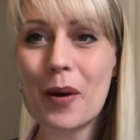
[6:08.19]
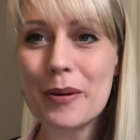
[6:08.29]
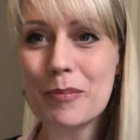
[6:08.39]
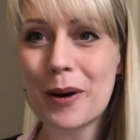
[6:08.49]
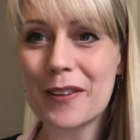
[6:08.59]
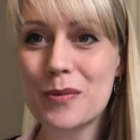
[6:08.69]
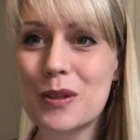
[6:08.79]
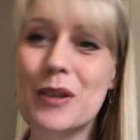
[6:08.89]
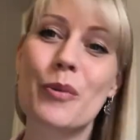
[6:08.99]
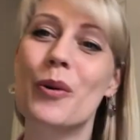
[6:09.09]
impressed with
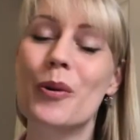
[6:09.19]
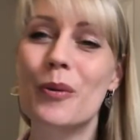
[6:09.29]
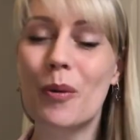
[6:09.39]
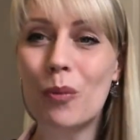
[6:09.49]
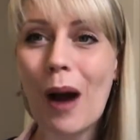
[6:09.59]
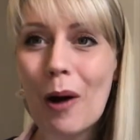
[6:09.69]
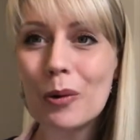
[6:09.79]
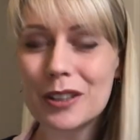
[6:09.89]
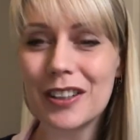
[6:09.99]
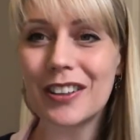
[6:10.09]
you all. Well
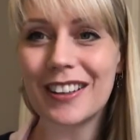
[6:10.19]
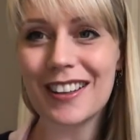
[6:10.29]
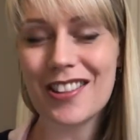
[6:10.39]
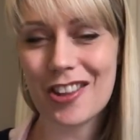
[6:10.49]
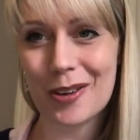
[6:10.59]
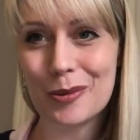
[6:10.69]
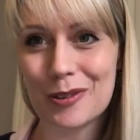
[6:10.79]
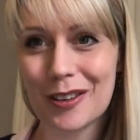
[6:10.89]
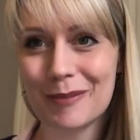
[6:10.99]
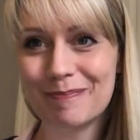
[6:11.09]
done, children.